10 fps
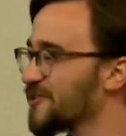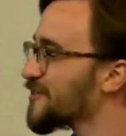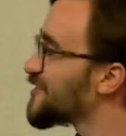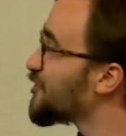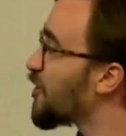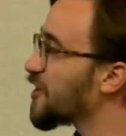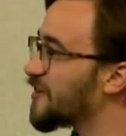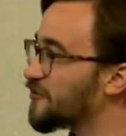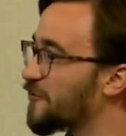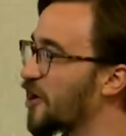So you don't even have
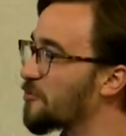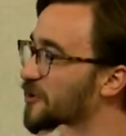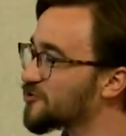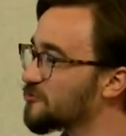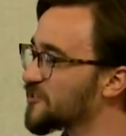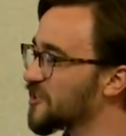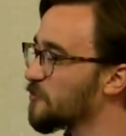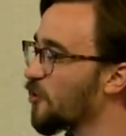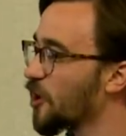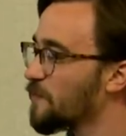to fire up instruments
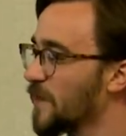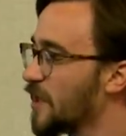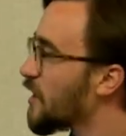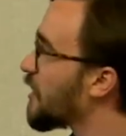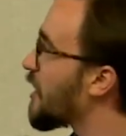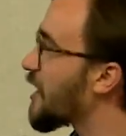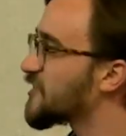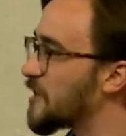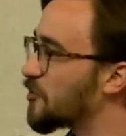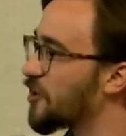anymore.
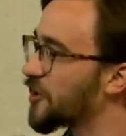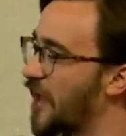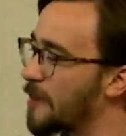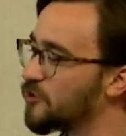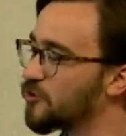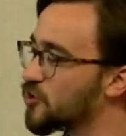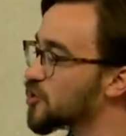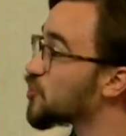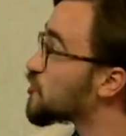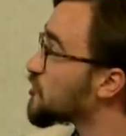Anytime you're running an app, you can just
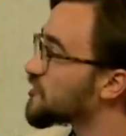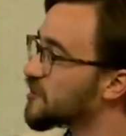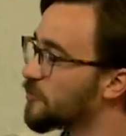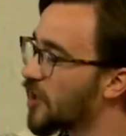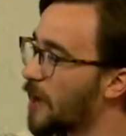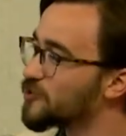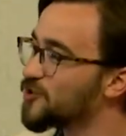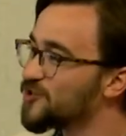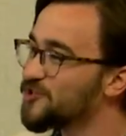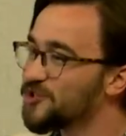use these debug
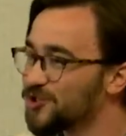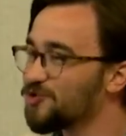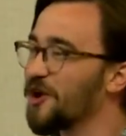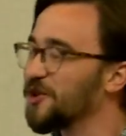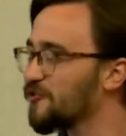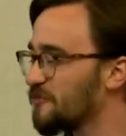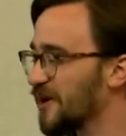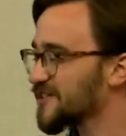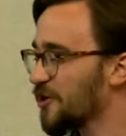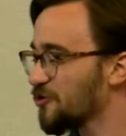options directly from
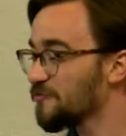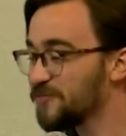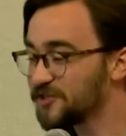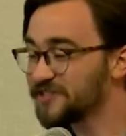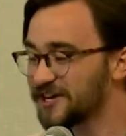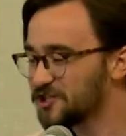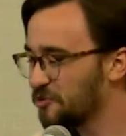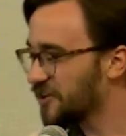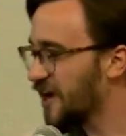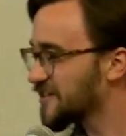Xcode. So it's actually
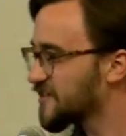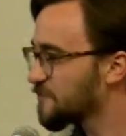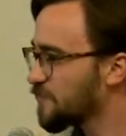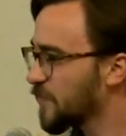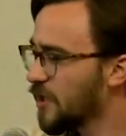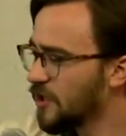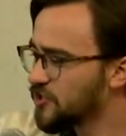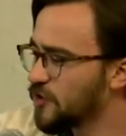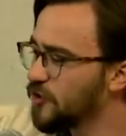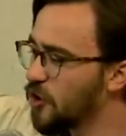pretty nice.
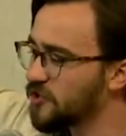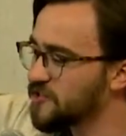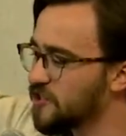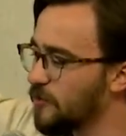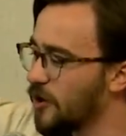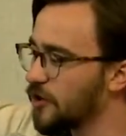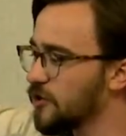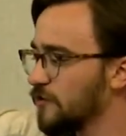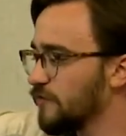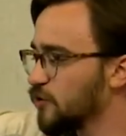So if you go into debug,
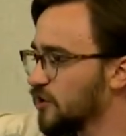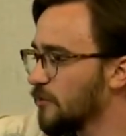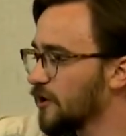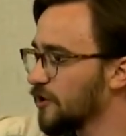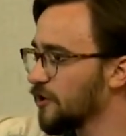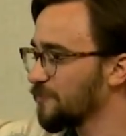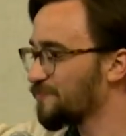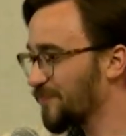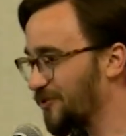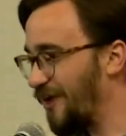debugging,
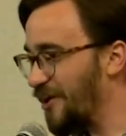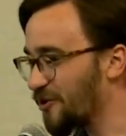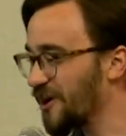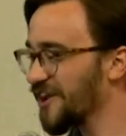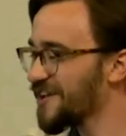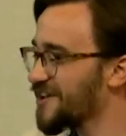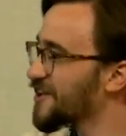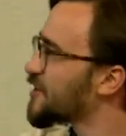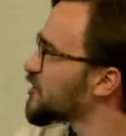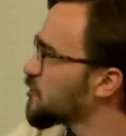rendering,
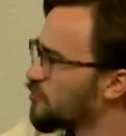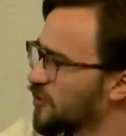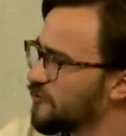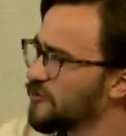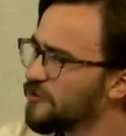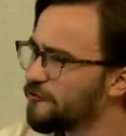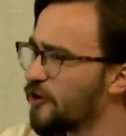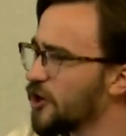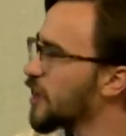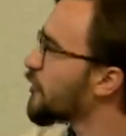it's pretty
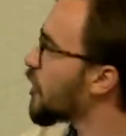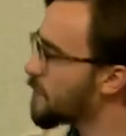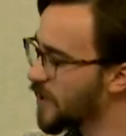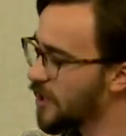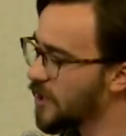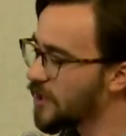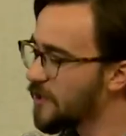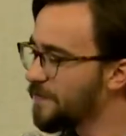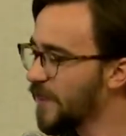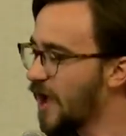far to get there.
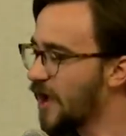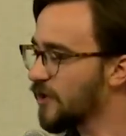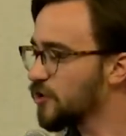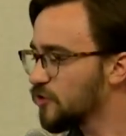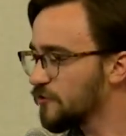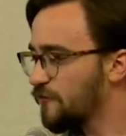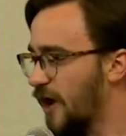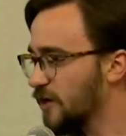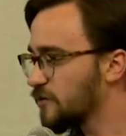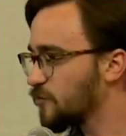You can
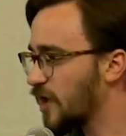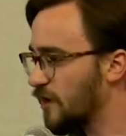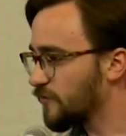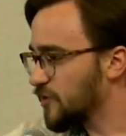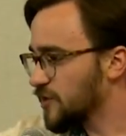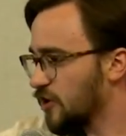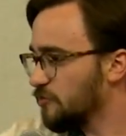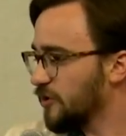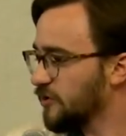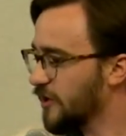find we have these color
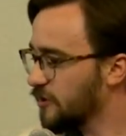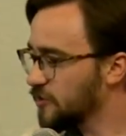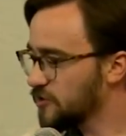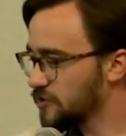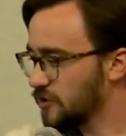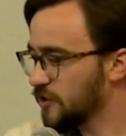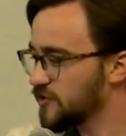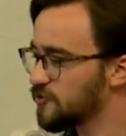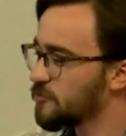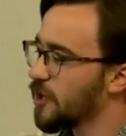blended layers, and let's
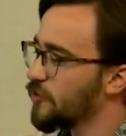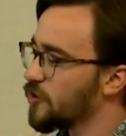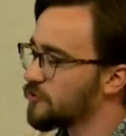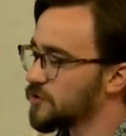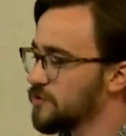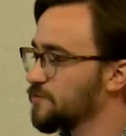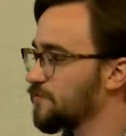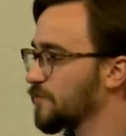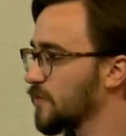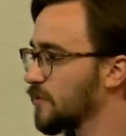zoom in on those.
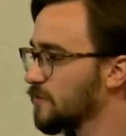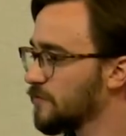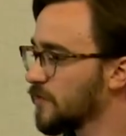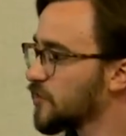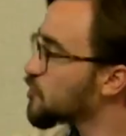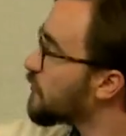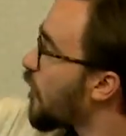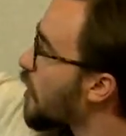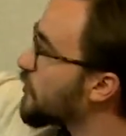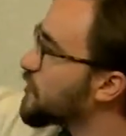So we have
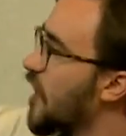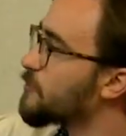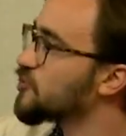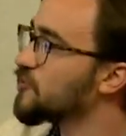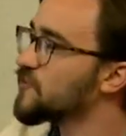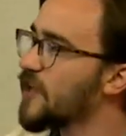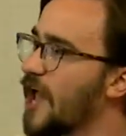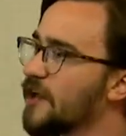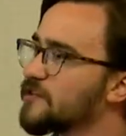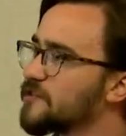all these options,
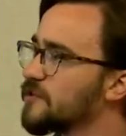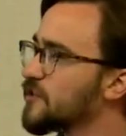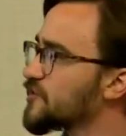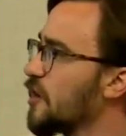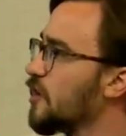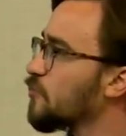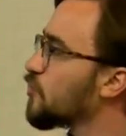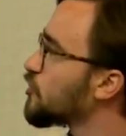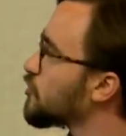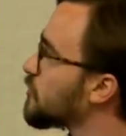and these all
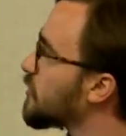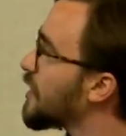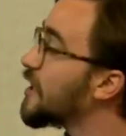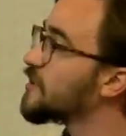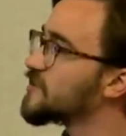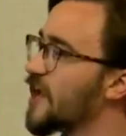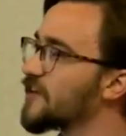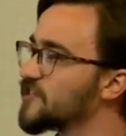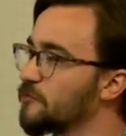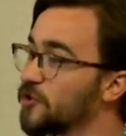will hint at
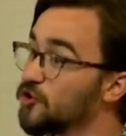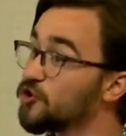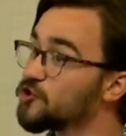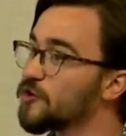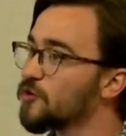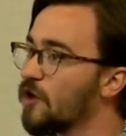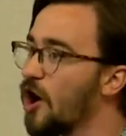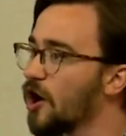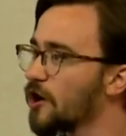something you're doing wrong.